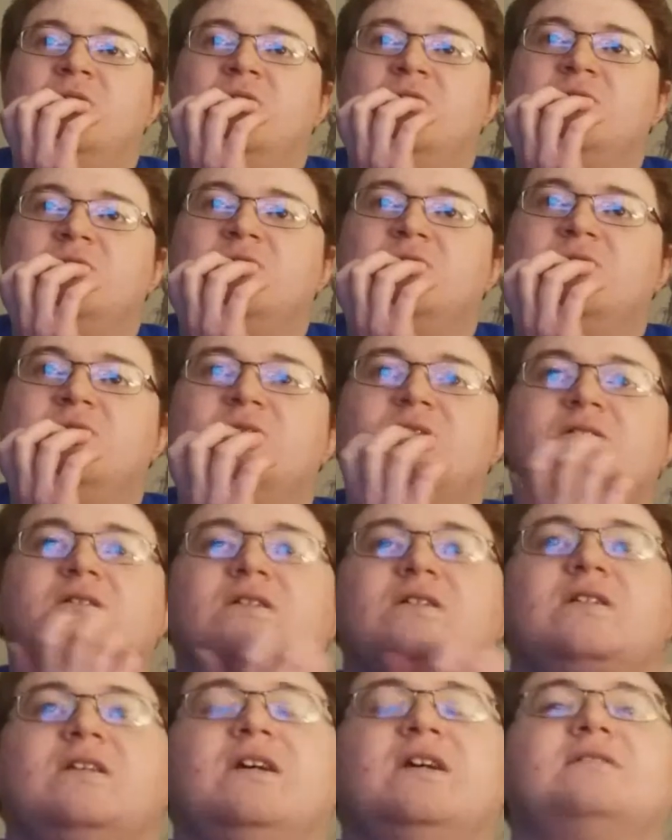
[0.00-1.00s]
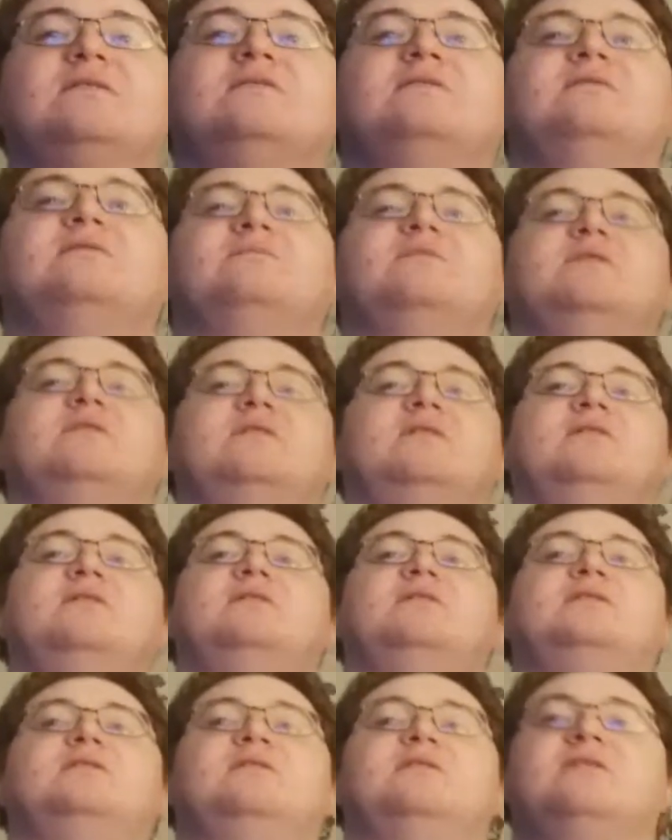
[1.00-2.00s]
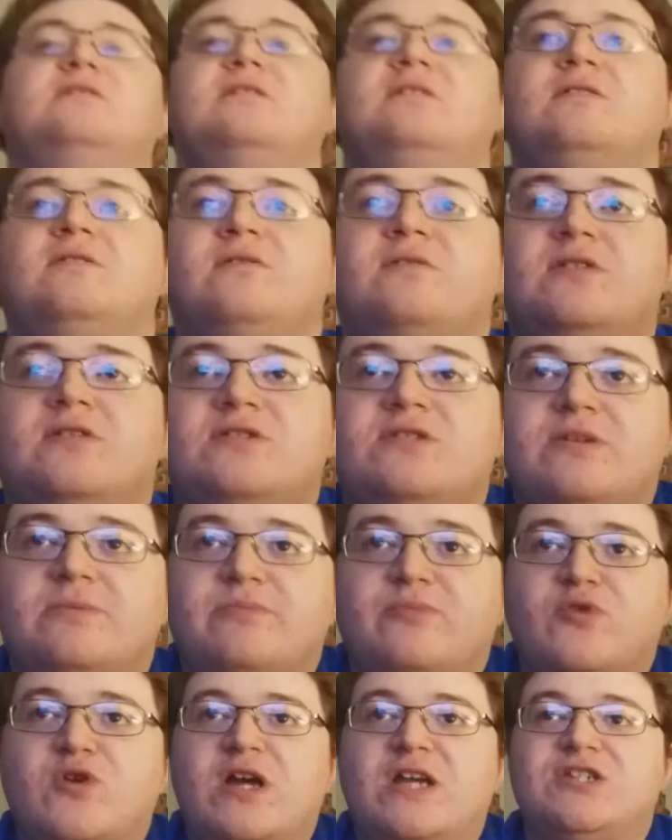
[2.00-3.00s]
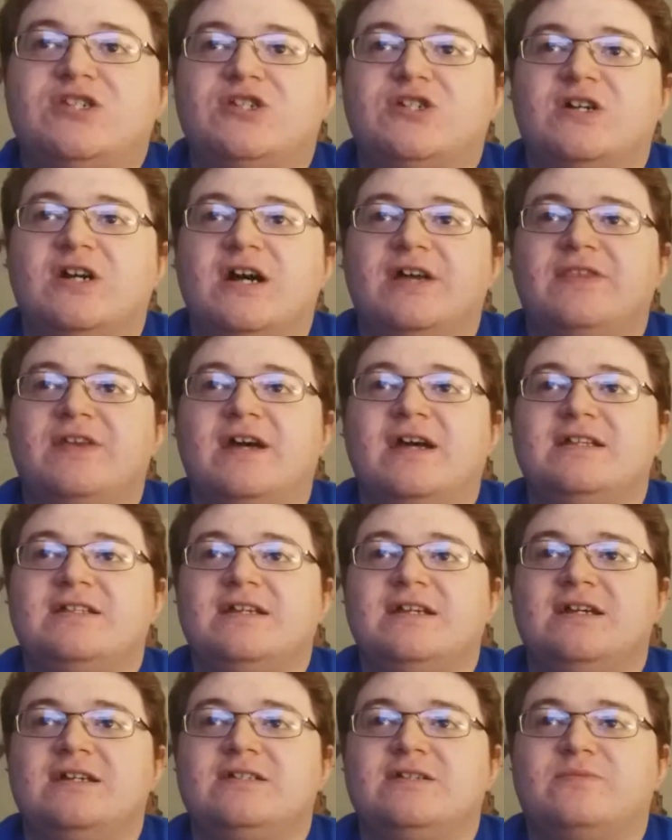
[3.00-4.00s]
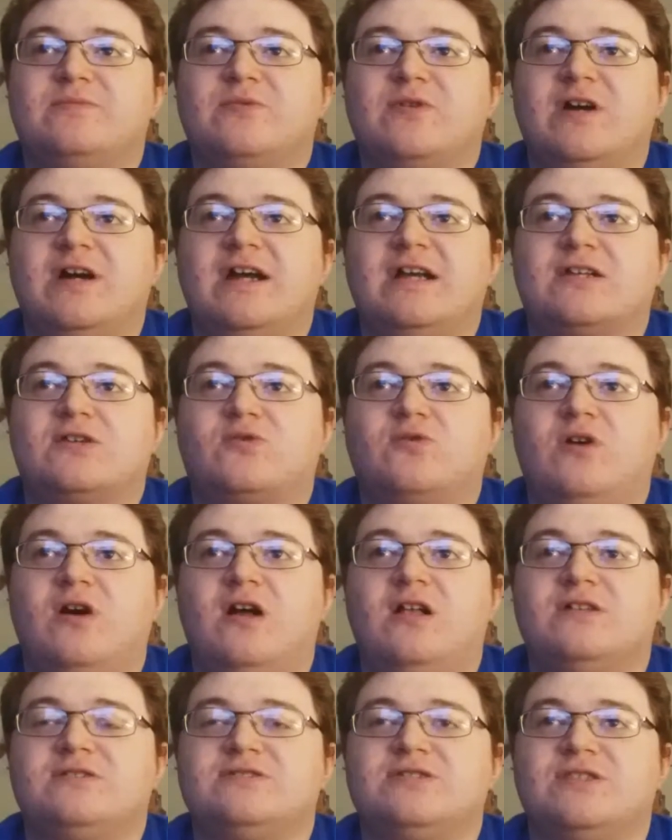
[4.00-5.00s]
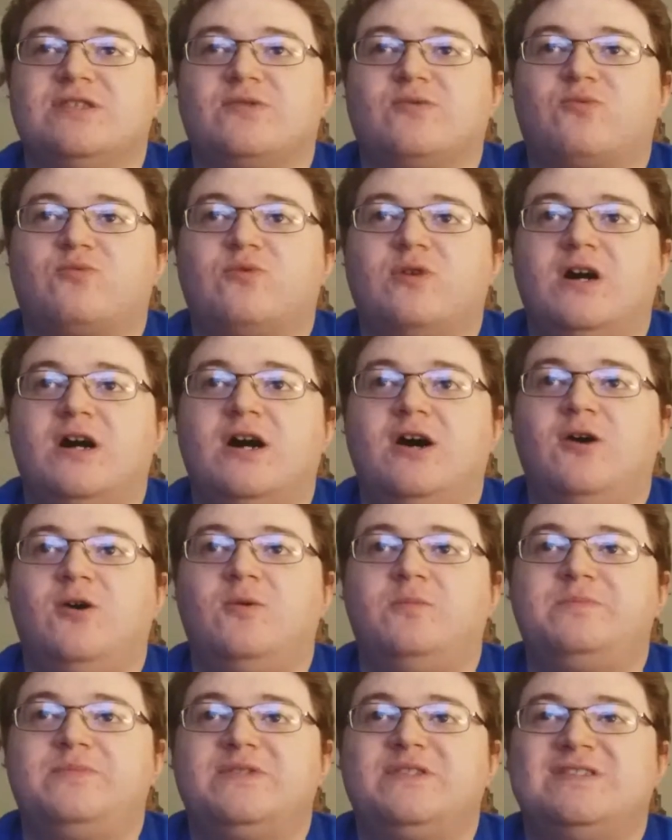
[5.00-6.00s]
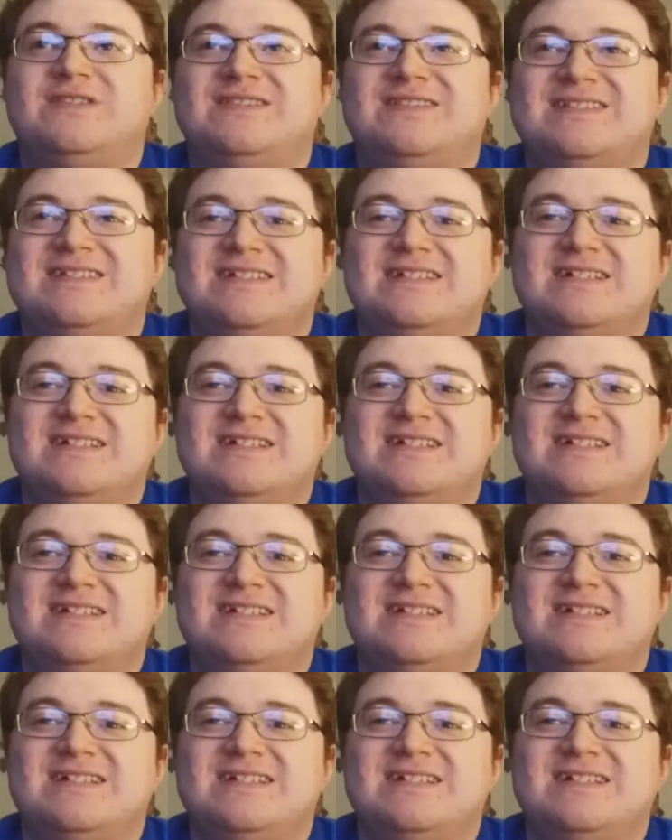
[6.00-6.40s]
Sort of connected, but it's still, there's some pressure on that. Daniel Bryan crawling to the ropes.